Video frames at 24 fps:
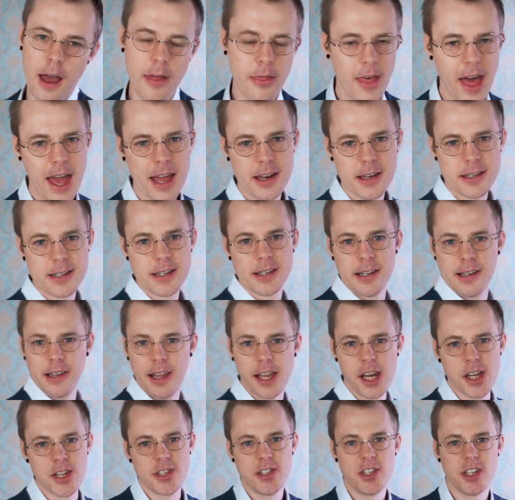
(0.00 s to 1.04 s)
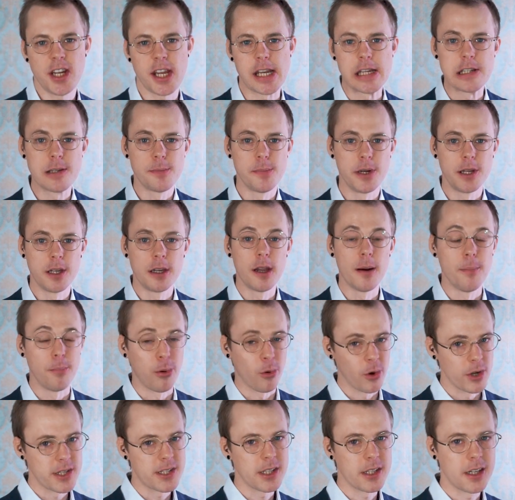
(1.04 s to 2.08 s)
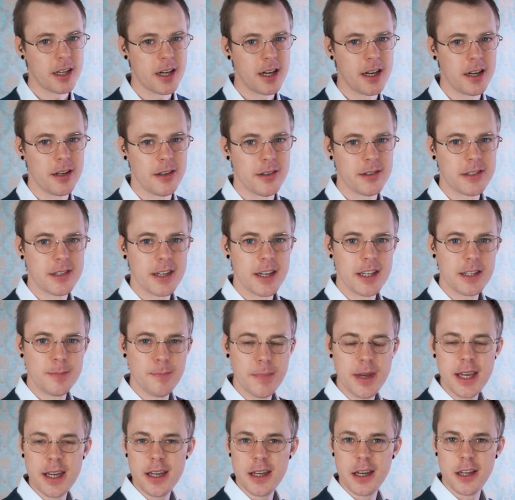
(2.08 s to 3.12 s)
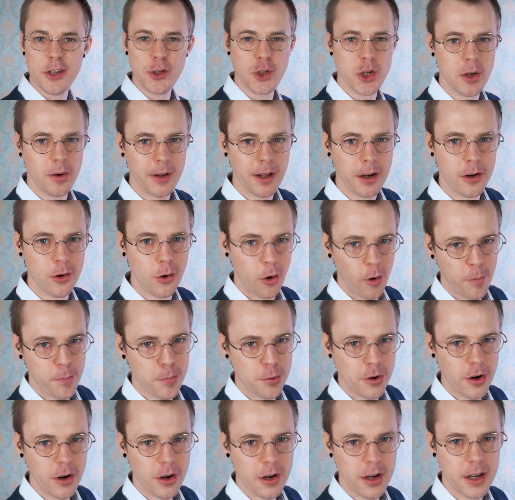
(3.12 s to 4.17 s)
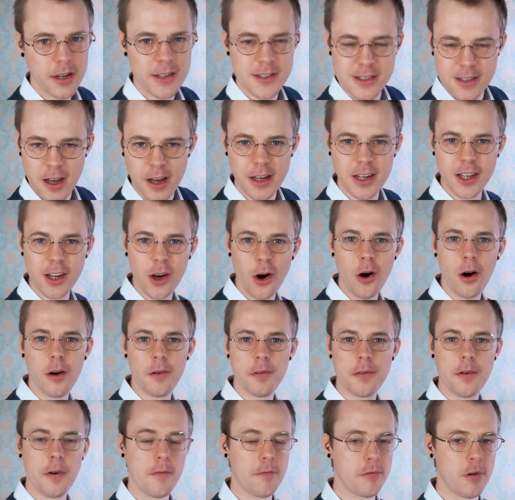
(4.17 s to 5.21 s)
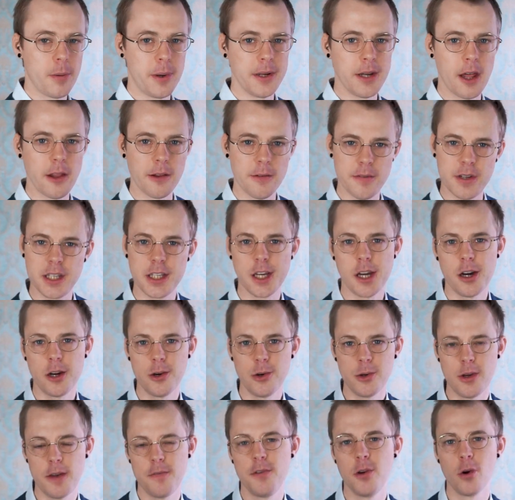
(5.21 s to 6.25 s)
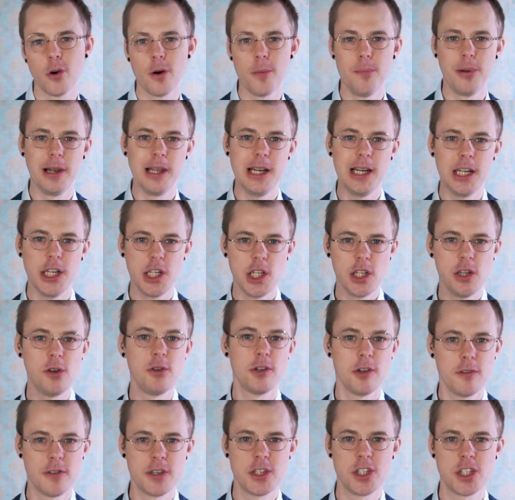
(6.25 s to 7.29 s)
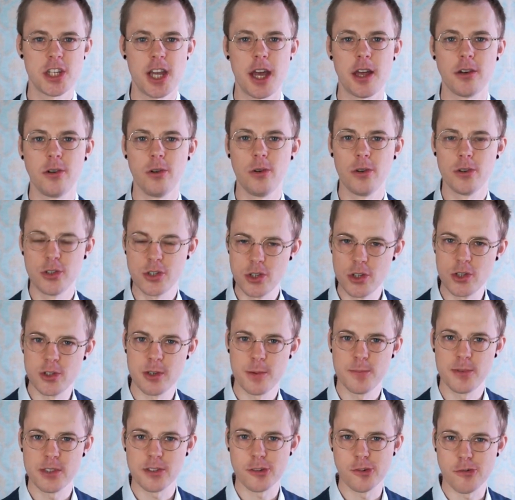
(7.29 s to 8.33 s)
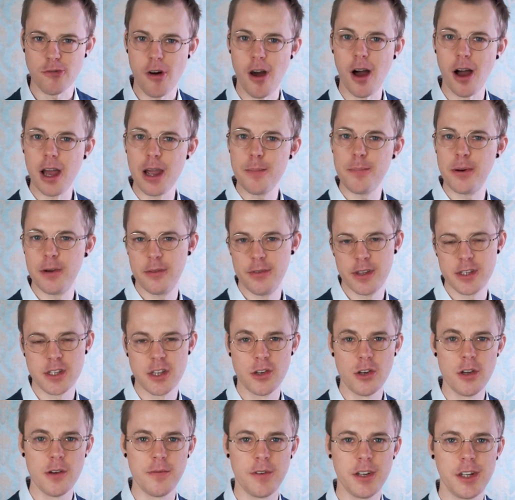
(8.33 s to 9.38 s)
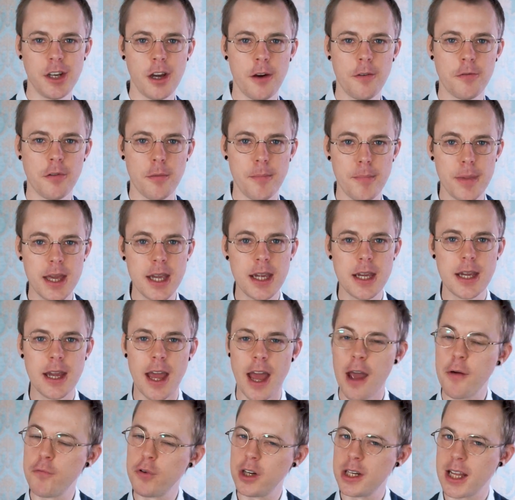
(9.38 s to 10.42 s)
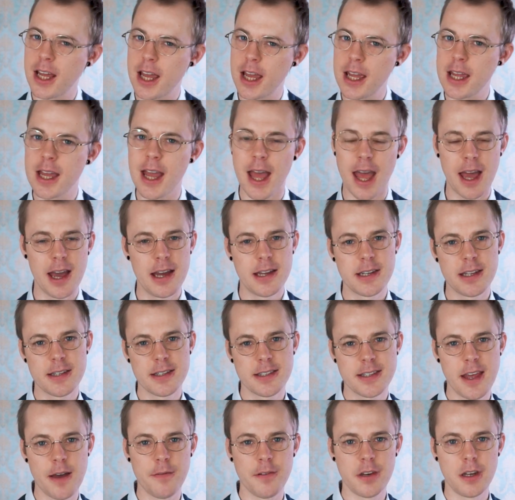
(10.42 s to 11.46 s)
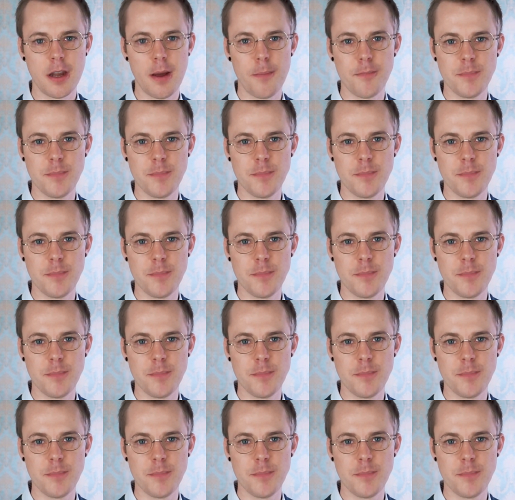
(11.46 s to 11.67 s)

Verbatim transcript: And that, ladies and gentlemen, boys and girls, is me, Julian Northbrook, signing off from another video. If you're completely new to this channel, do subscribe. There's a new video from me every day at 7